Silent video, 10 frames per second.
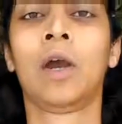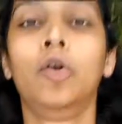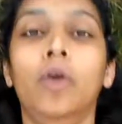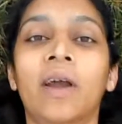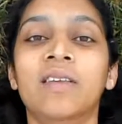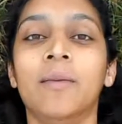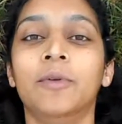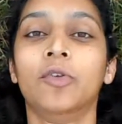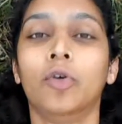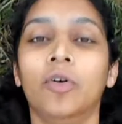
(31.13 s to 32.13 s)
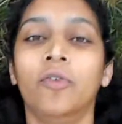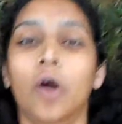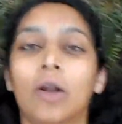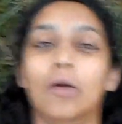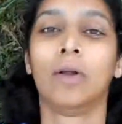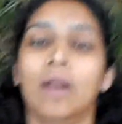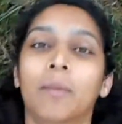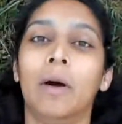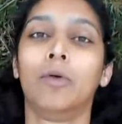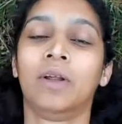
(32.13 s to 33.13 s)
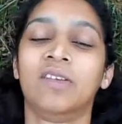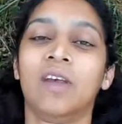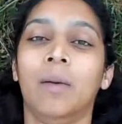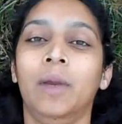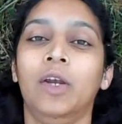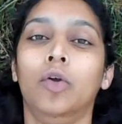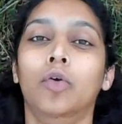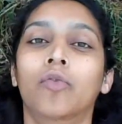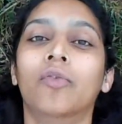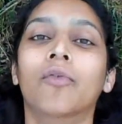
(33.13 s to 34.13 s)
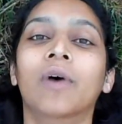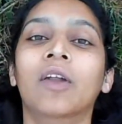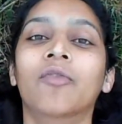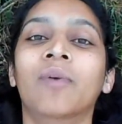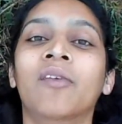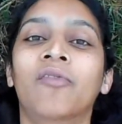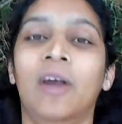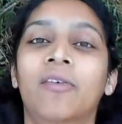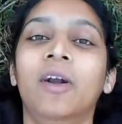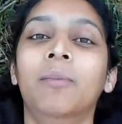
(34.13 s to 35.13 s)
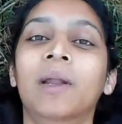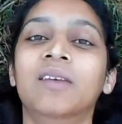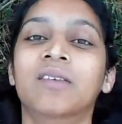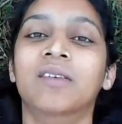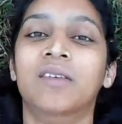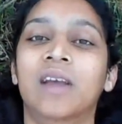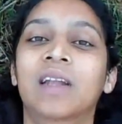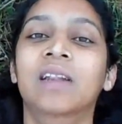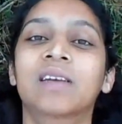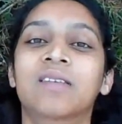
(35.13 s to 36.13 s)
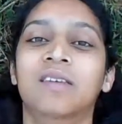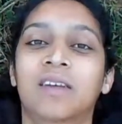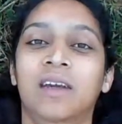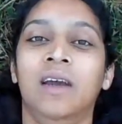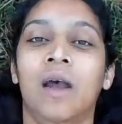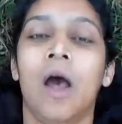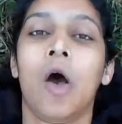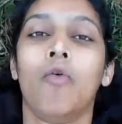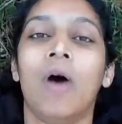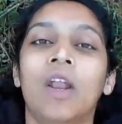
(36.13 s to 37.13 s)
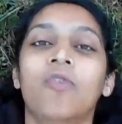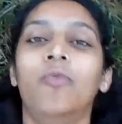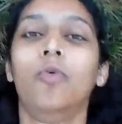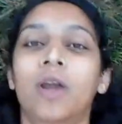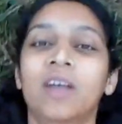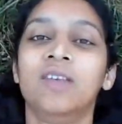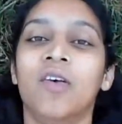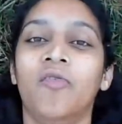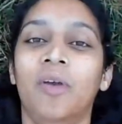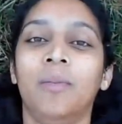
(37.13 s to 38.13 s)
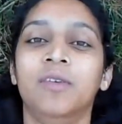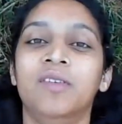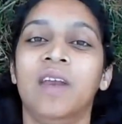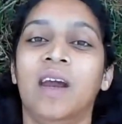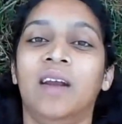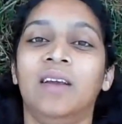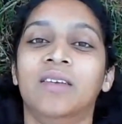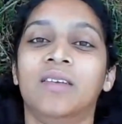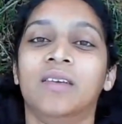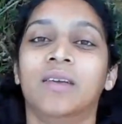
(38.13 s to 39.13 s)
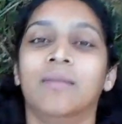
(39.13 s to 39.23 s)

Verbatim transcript: Today's episode of Not Out and About is coming to you from one of my favorite places in this city, one of Pune's famous takeries.